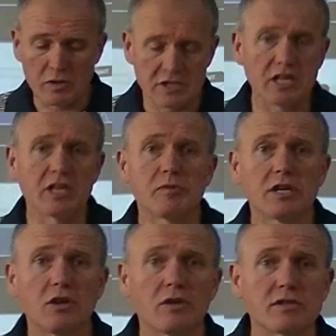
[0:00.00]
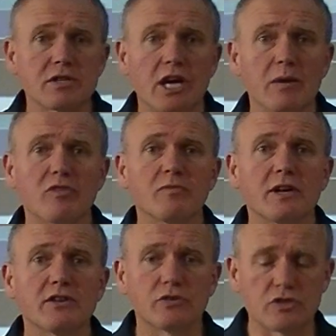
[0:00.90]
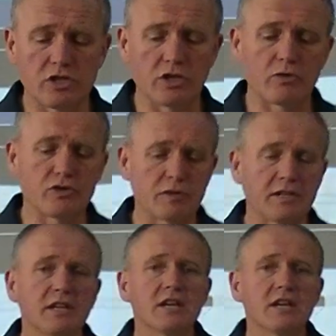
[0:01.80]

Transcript: would take me a long time with my dodgy golf swing.